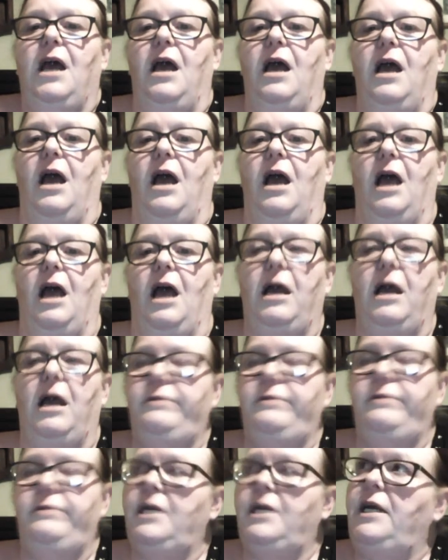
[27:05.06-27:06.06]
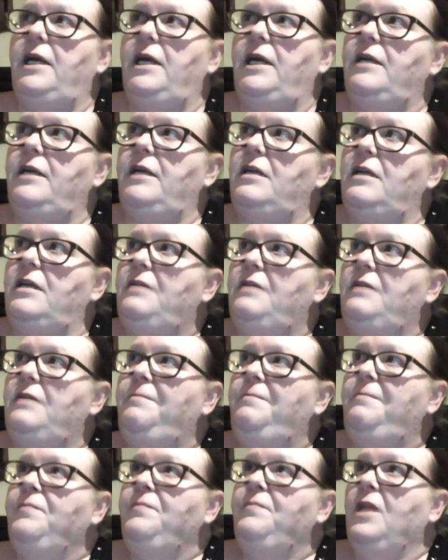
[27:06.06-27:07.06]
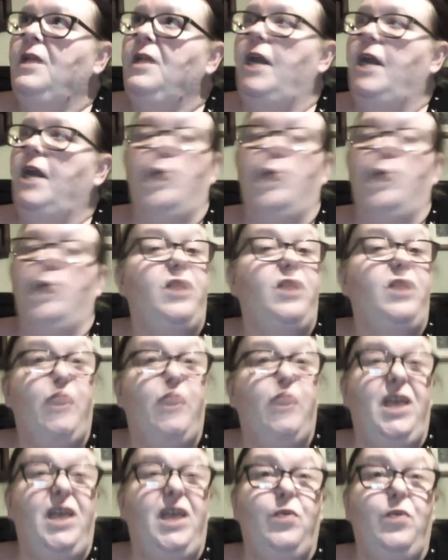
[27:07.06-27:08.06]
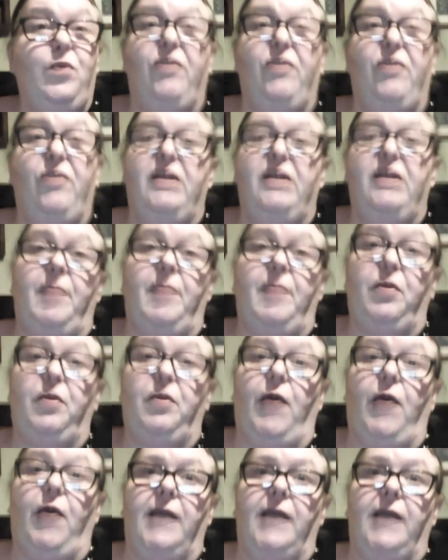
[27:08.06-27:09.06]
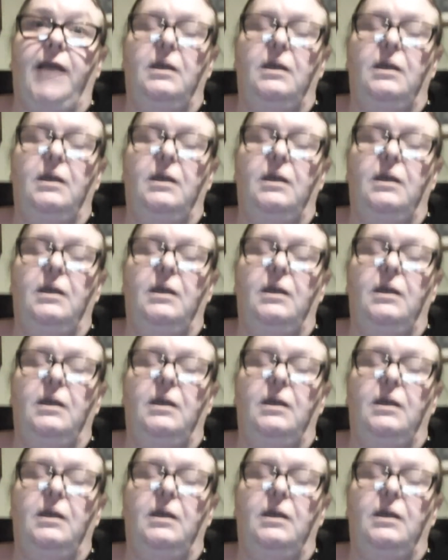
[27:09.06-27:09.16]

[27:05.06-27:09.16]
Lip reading: You know, and he were in a bad way.